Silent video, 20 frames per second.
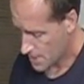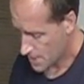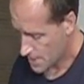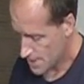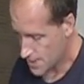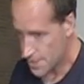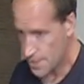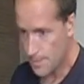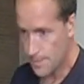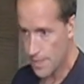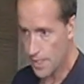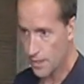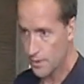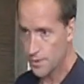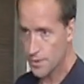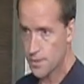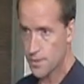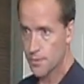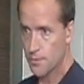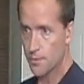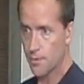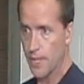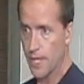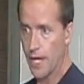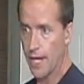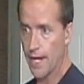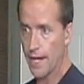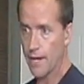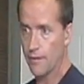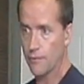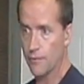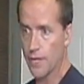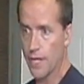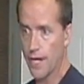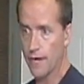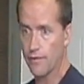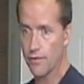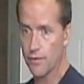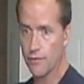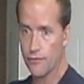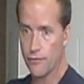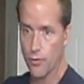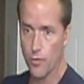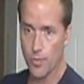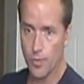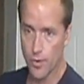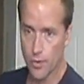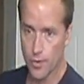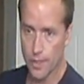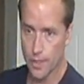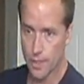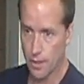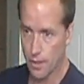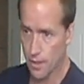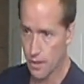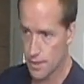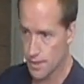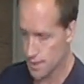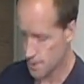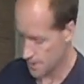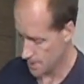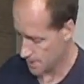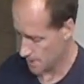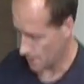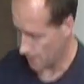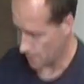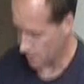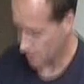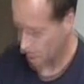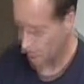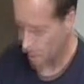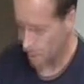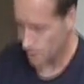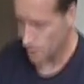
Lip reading: seat belts we have the 4-point harnesses that'll come